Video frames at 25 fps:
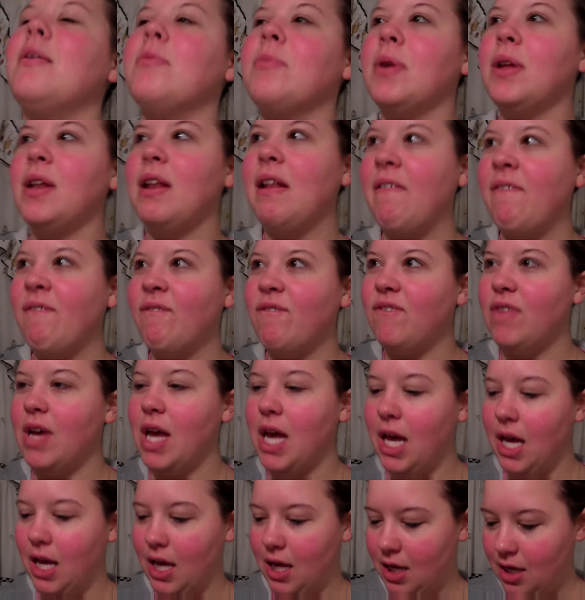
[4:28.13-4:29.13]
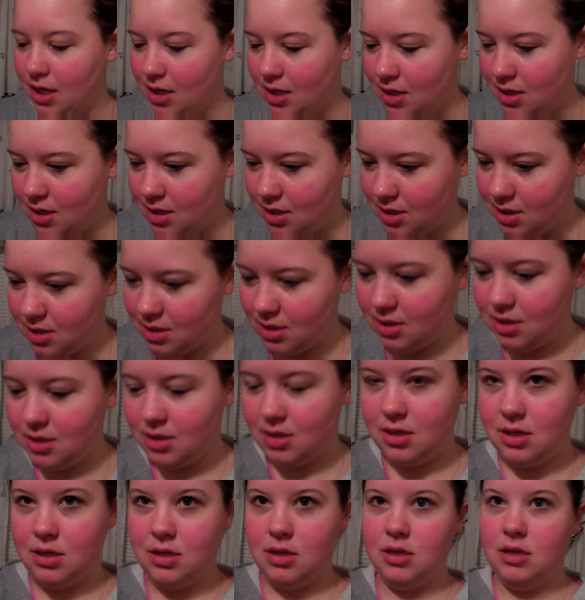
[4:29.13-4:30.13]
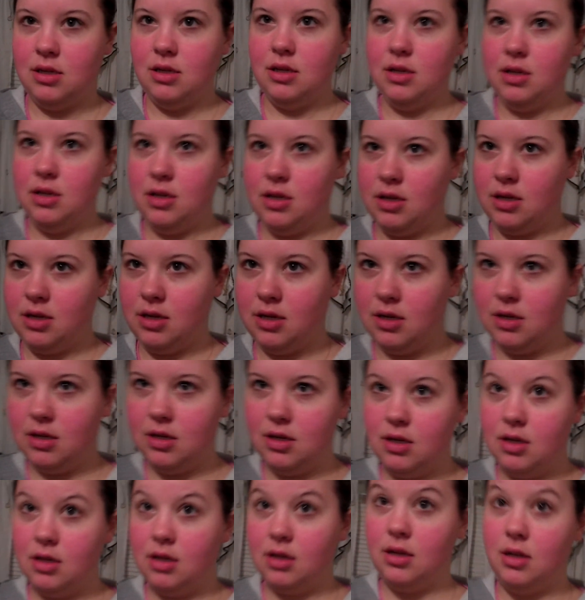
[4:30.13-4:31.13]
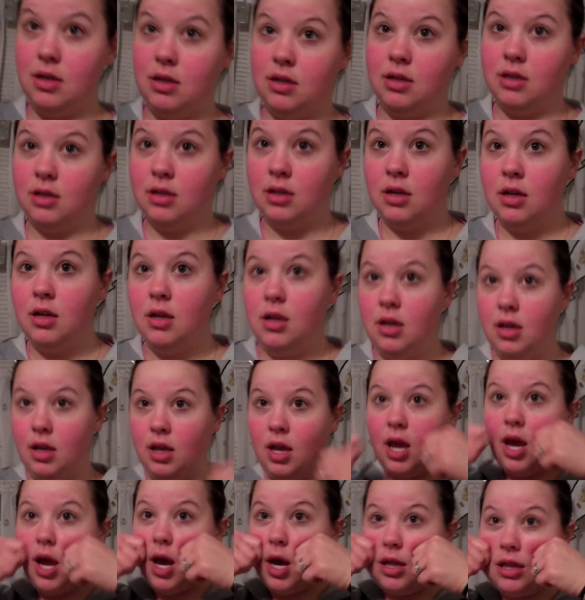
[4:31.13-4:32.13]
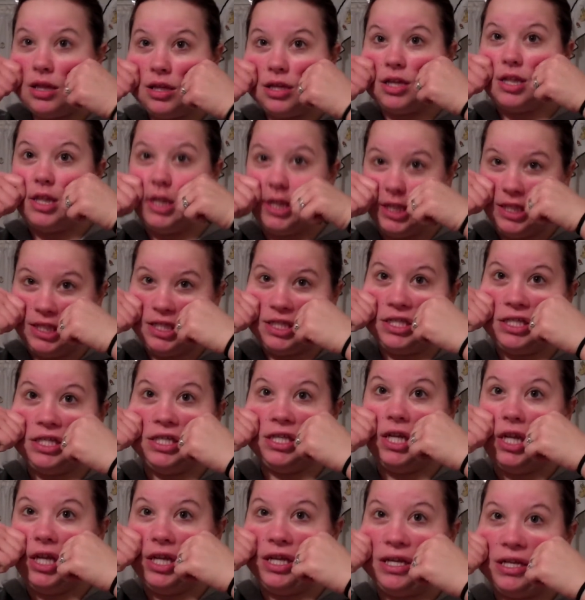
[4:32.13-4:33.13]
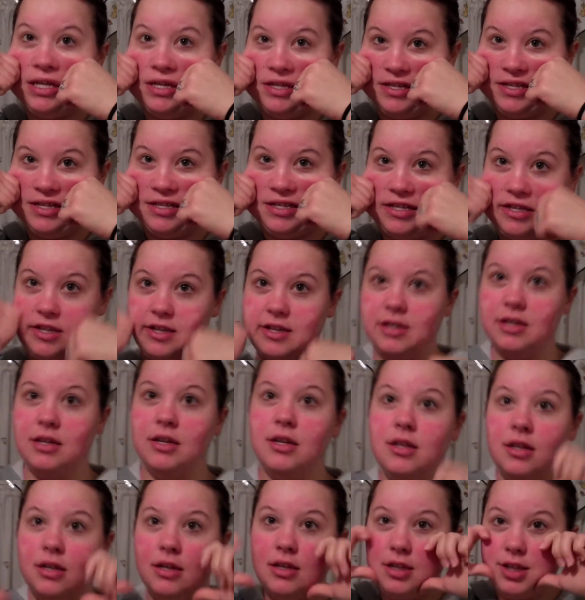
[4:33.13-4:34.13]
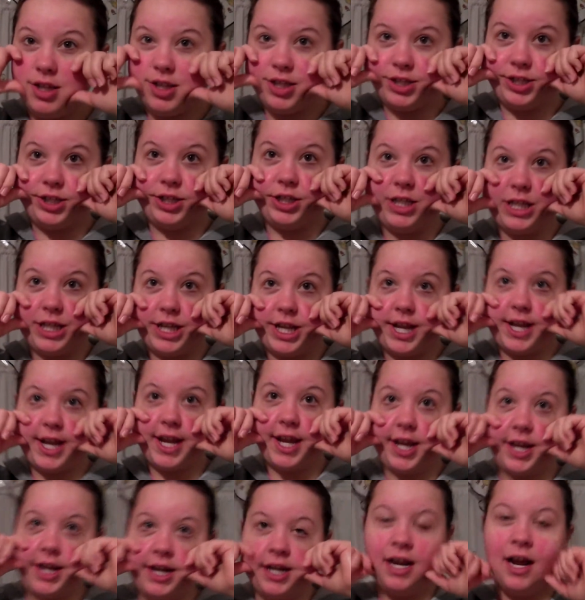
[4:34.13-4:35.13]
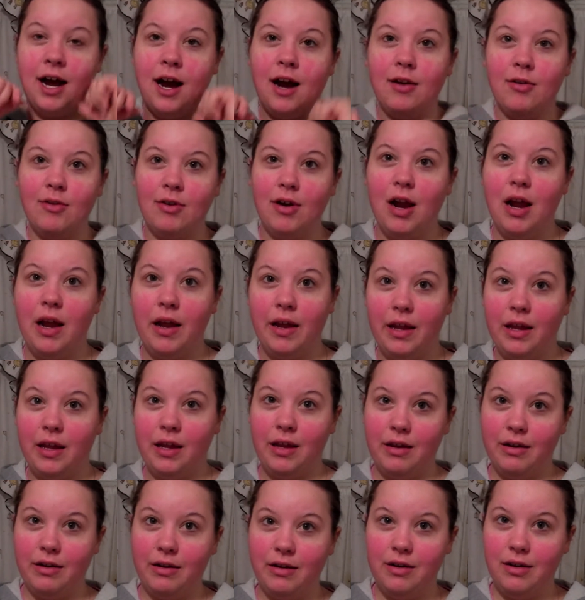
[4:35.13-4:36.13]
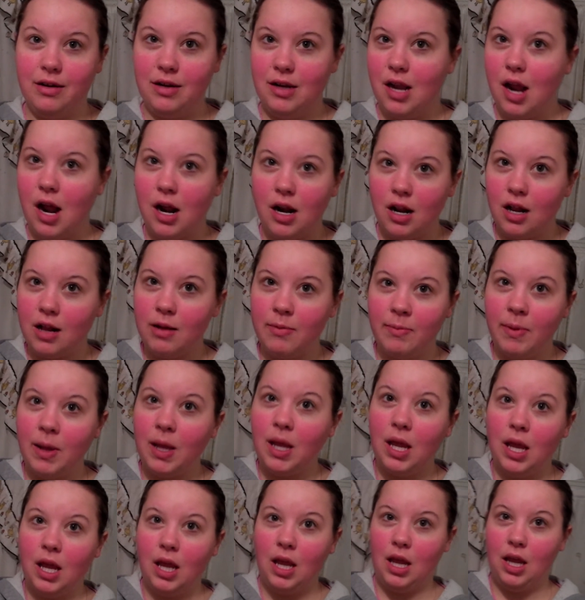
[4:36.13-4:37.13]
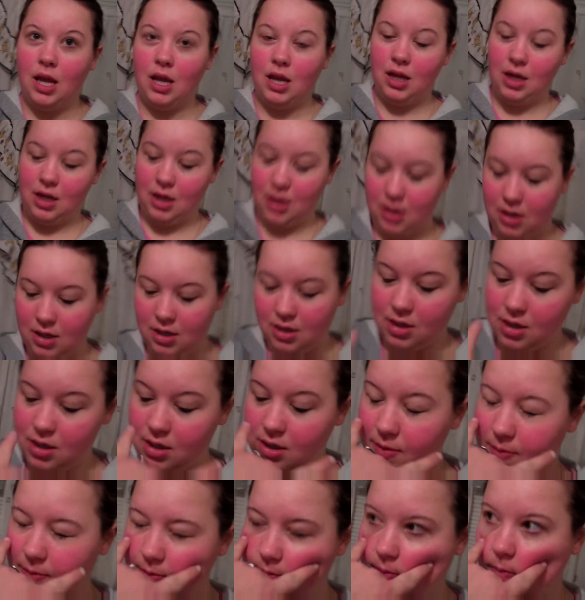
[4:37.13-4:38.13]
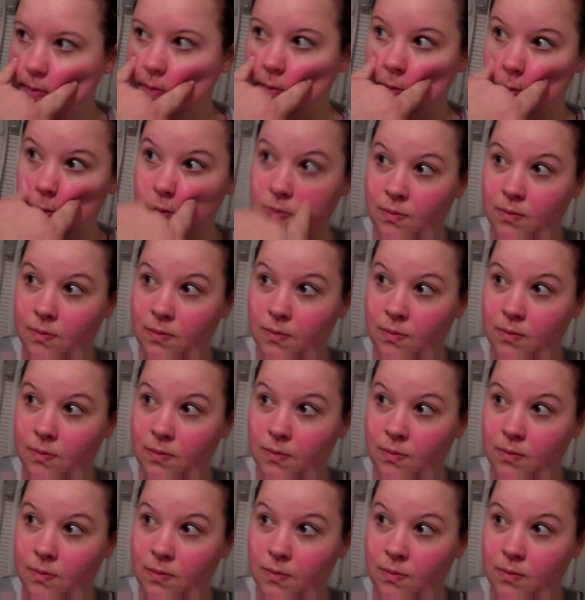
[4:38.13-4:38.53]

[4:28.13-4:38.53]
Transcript: I'm getting fat. Oh, whatever. Look at me. Yeah, look at these cheeks. This is like not right. Not on me. Your cheeks are a little red.